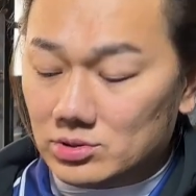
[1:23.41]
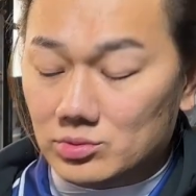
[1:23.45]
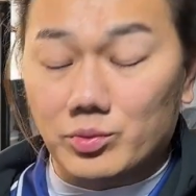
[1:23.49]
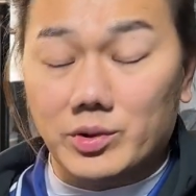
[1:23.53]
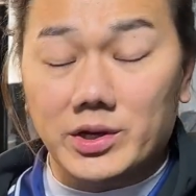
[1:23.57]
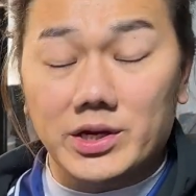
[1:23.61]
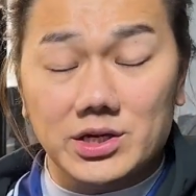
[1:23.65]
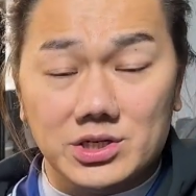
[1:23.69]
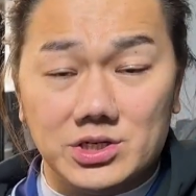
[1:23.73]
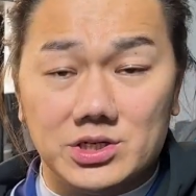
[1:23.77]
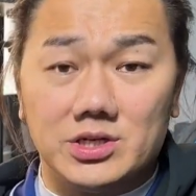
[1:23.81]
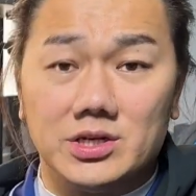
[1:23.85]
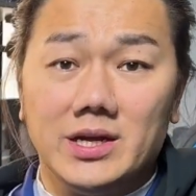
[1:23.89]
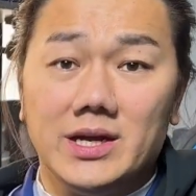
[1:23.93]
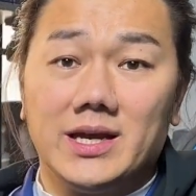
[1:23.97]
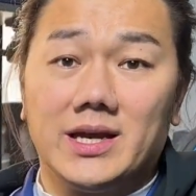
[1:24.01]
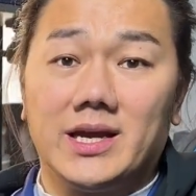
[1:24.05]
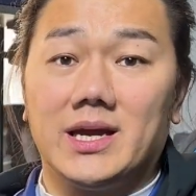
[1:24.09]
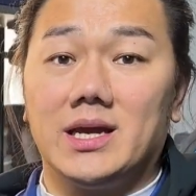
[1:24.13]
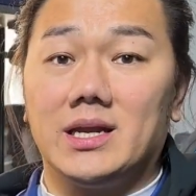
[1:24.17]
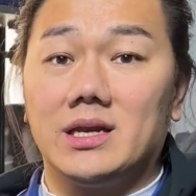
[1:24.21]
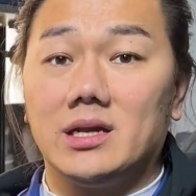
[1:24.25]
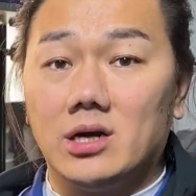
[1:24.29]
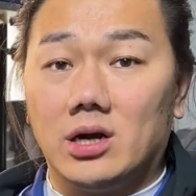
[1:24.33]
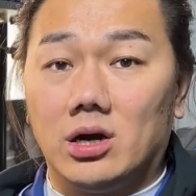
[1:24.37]
which
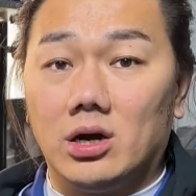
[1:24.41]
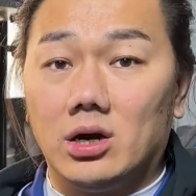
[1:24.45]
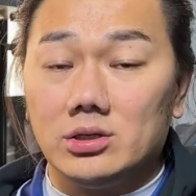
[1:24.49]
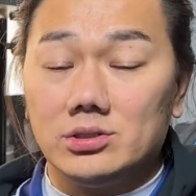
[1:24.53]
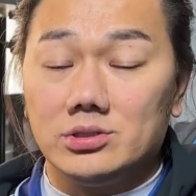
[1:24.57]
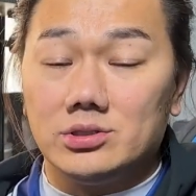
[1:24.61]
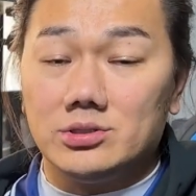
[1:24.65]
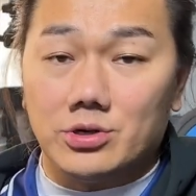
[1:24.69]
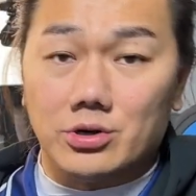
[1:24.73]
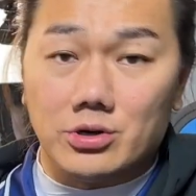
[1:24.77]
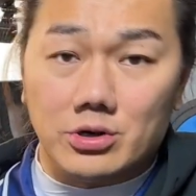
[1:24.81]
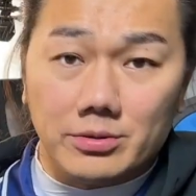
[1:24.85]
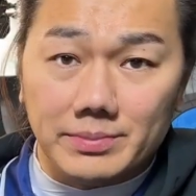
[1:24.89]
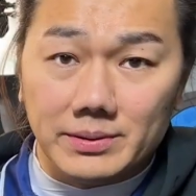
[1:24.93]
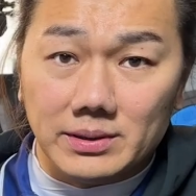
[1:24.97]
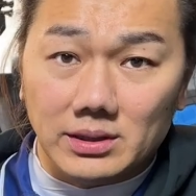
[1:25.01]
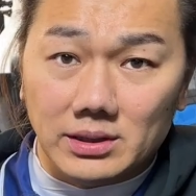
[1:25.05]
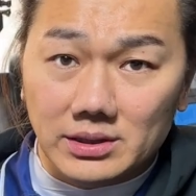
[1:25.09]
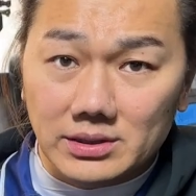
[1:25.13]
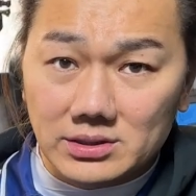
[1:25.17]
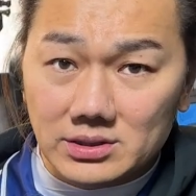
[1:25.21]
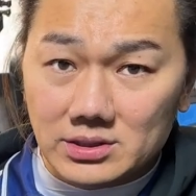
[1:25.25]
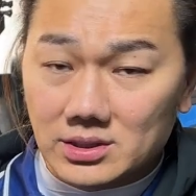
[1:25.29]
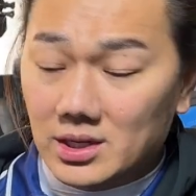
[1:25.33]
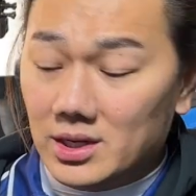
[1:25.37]
can cause
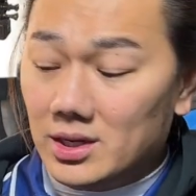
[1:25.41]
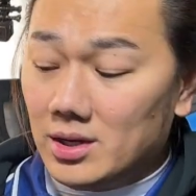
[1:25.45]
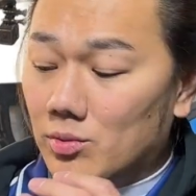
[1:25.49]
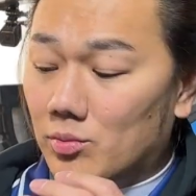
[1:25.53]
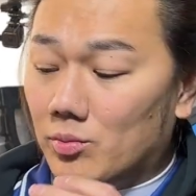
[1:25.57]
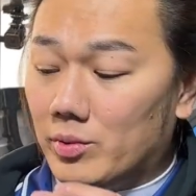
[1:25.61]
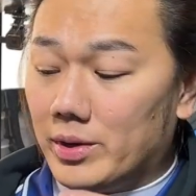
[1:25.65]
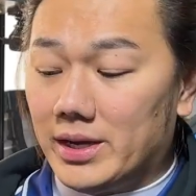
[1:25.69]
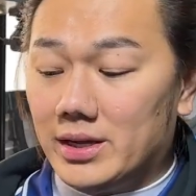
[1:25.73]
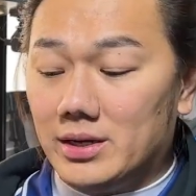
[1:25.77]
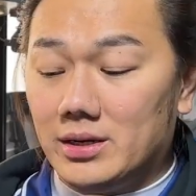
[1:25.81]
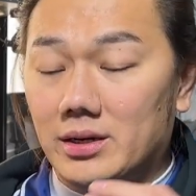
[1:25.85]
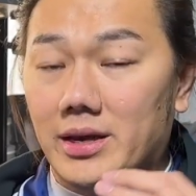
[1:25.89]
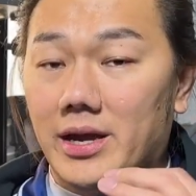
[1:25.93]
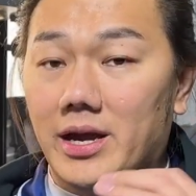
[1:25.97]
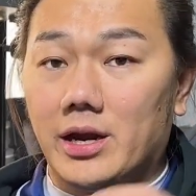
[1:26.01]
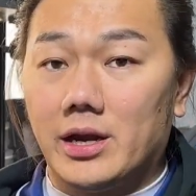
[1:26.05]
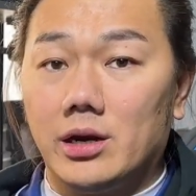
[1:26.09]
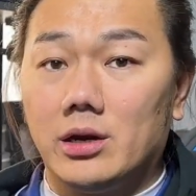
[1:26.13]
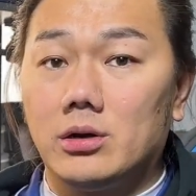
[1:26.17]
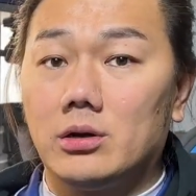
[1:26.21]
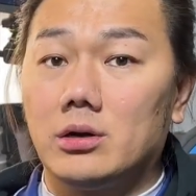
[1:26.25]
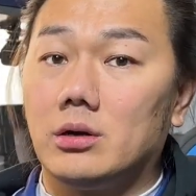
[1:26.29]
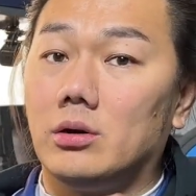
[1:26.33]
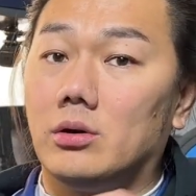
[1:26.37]
turbulence when
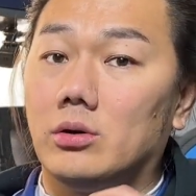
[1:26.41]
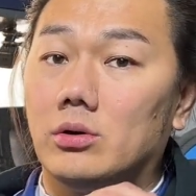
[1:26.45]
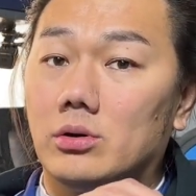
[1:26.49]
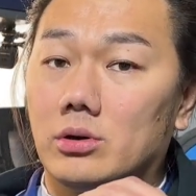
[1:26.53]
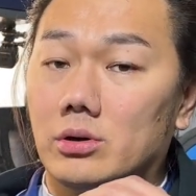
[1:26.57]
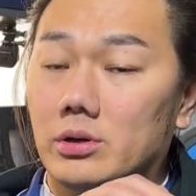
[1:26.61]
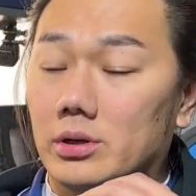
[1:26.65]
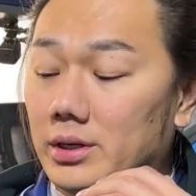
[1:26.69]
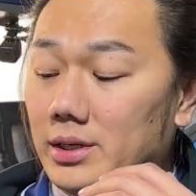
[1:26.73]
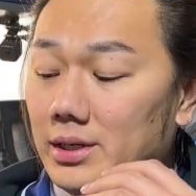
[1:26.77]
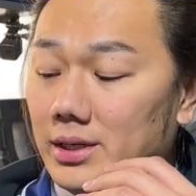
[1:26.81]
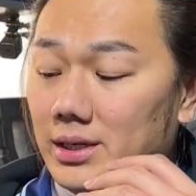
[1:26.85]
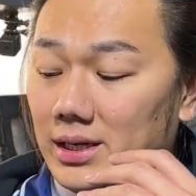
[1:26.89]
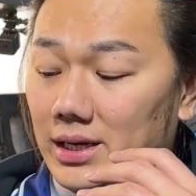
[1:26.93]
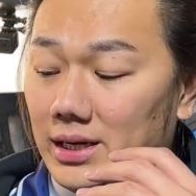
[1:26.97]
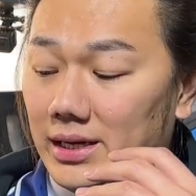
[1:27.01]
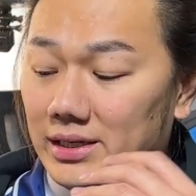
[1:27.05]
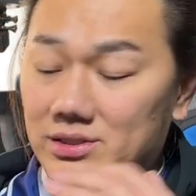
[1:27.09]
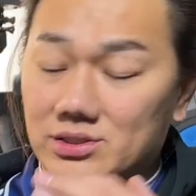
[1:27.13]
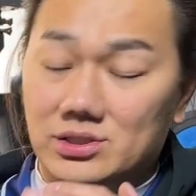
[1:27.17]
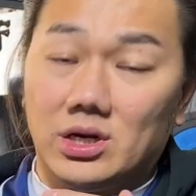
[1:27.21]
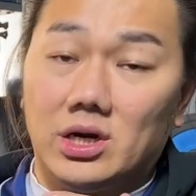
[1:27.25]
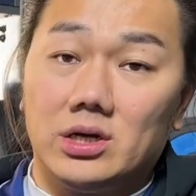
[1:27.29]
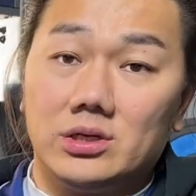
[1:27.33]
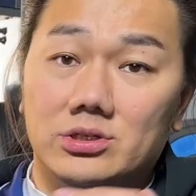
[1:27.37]
air or
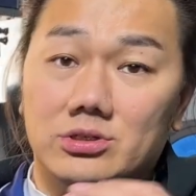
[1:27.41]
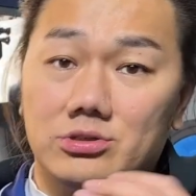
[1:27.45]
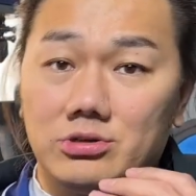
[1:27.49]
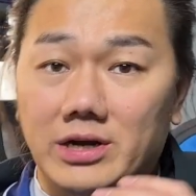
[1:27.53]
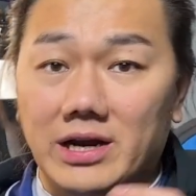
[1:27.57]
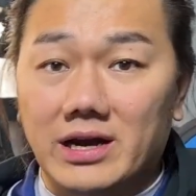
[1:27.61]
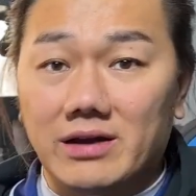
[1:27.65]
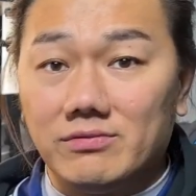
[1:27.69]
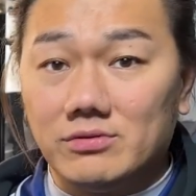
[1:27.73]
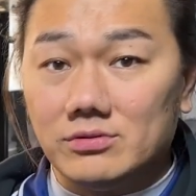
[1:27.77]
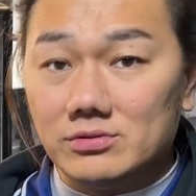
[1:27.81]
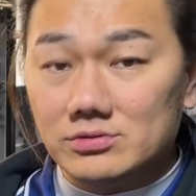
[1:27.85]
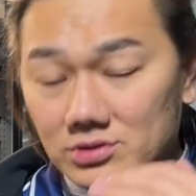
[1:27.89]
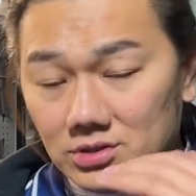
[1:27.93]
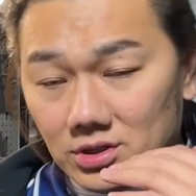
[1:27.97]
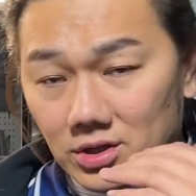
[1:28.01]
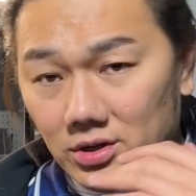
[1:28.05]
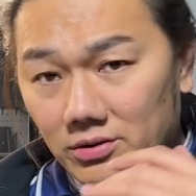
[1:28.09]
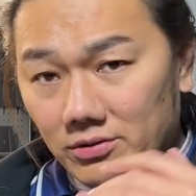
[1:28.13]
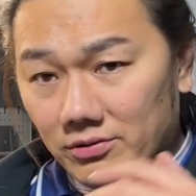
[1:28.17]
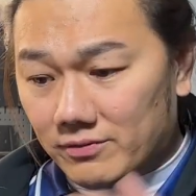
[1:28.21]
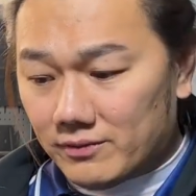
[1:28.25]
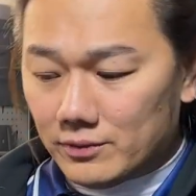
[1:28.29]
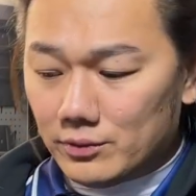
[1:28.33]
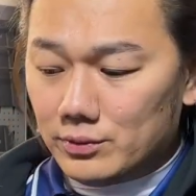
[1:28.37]
exhaust travels
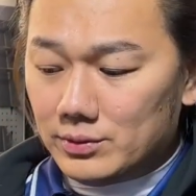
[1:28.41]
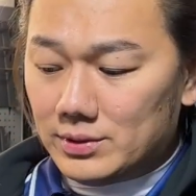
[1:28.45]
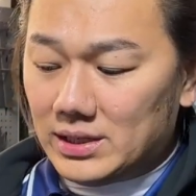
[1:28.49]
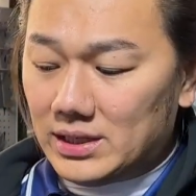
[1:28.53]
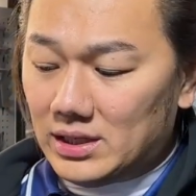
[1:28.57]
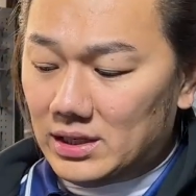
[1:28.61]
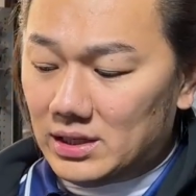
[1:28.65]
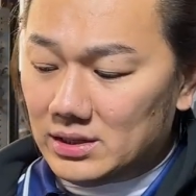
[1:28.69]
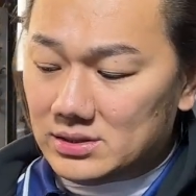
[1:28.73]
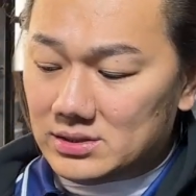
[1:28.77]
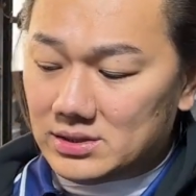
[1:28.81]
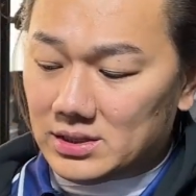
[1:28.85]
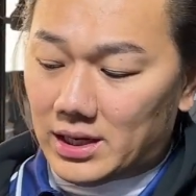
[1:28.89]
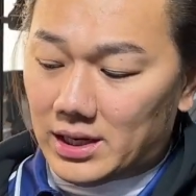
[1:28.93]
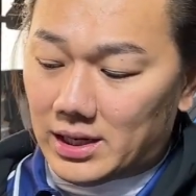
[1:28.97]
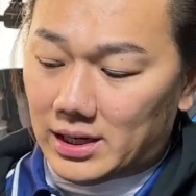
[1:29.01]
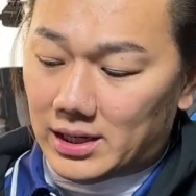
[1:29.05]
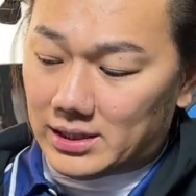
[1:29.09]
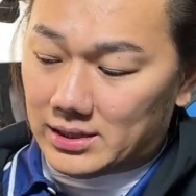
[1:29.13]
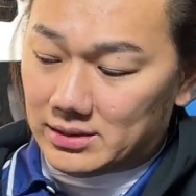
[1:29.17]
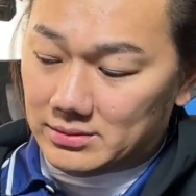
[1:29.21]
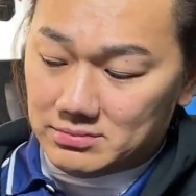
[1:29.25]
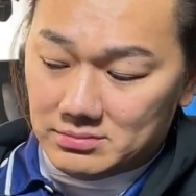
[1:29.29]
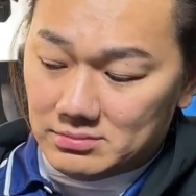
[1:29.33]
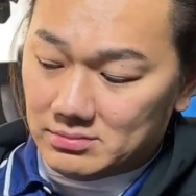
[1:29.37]
through these
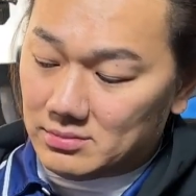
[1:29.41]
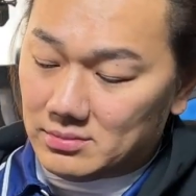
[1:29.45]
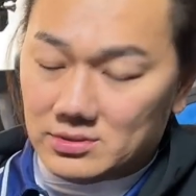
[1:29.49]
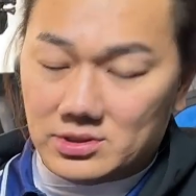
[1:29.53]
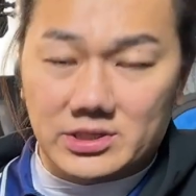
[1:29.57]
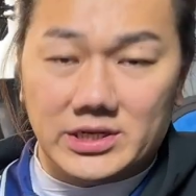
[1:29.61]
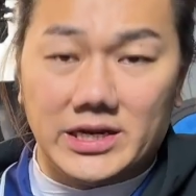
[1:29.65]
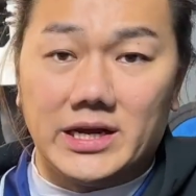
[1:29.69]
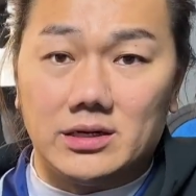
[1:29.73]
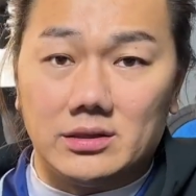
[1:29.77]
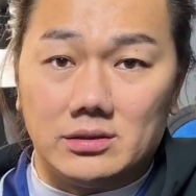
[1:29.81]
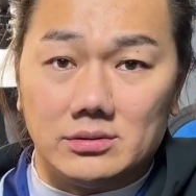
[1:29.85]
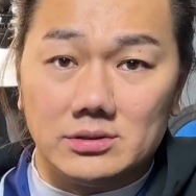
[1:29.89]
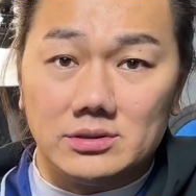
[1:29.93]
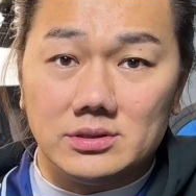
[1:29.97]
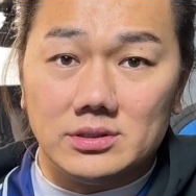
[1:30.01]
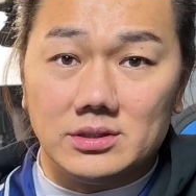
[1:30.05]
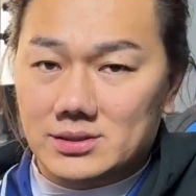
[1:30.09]
uh, channels.